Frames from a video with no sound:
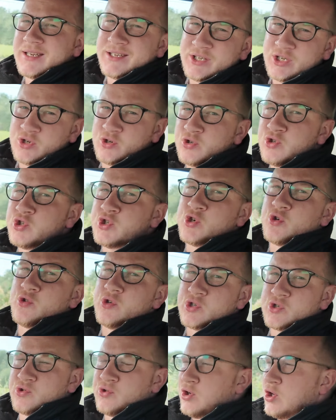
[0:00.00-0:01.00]
The
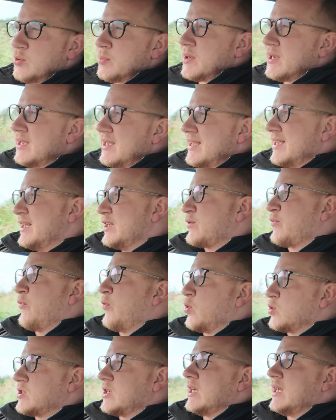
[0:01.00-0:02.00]
insurance group is
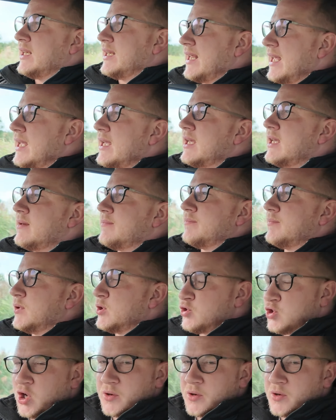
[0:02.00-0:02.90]
14E.